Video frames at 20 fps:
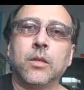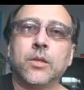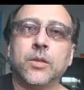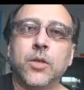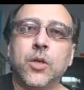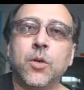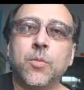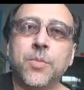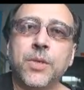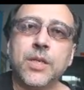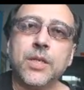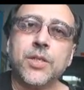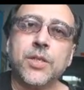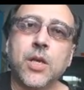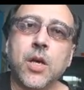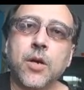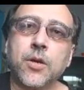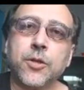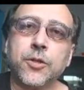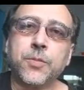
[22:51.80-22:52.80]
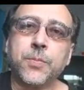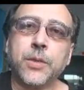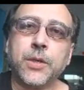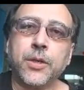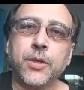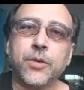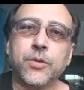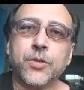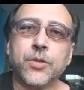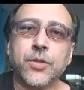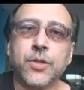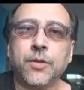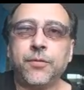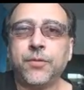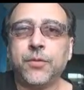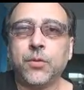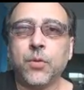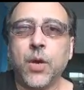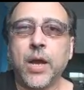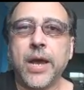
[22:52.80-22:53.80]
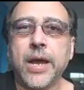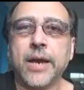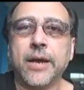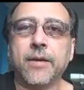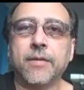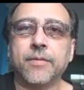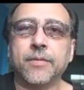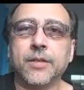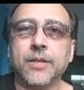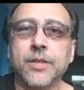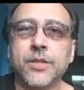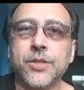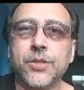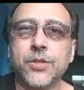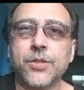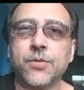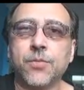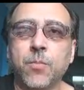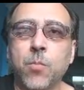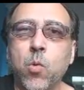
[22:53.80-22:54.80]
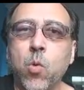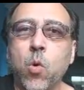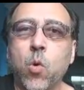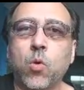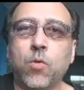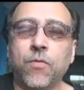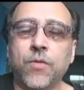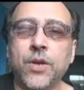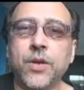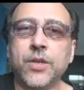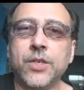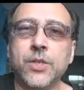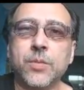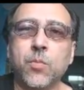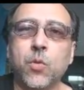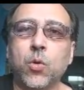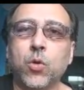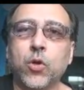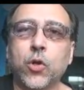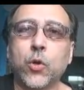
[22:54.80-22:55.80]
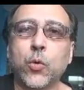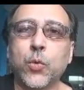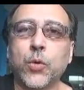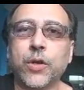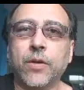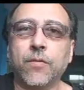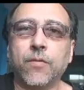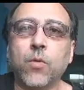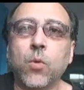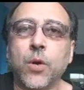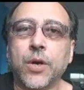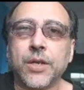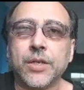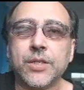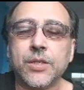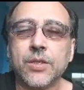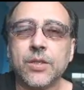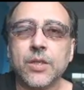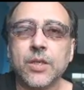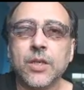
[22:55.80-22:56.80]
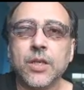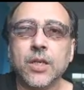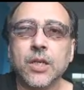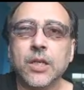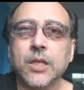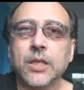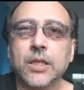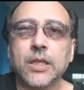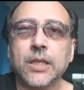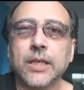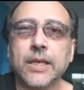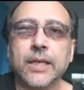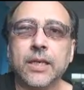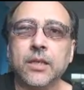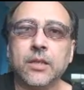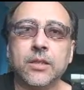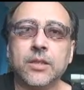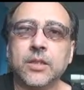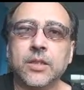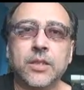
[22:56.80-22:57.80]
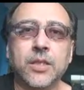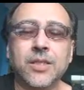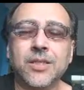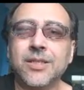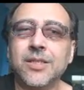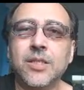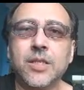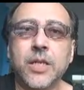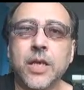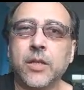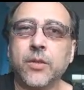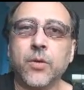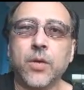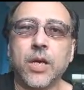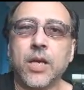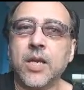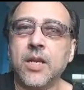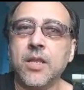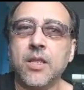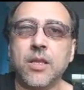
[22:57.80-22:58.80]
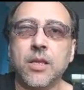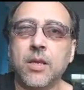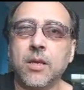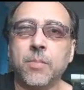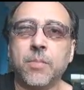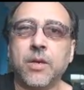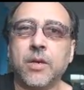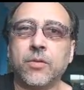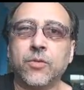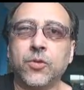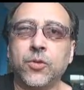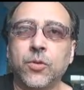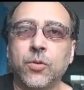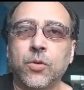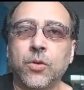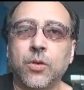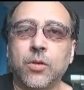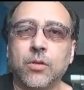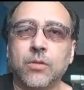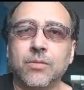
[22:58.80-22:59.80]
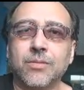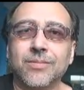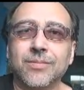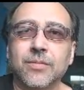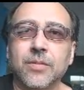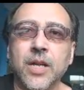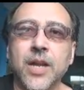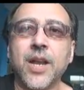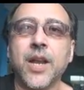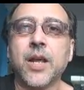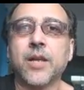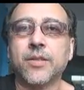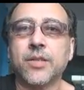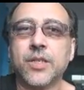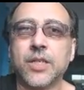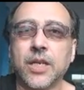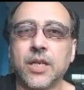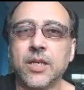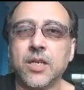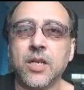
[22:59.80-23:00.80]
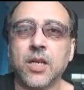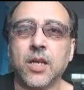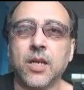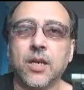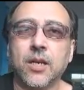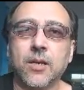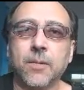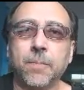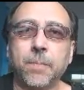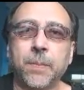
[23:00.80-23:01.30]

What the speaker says: Don't be discouraged by if you have a small, very small crooning voice. It doesn't tell you anything about your another technique,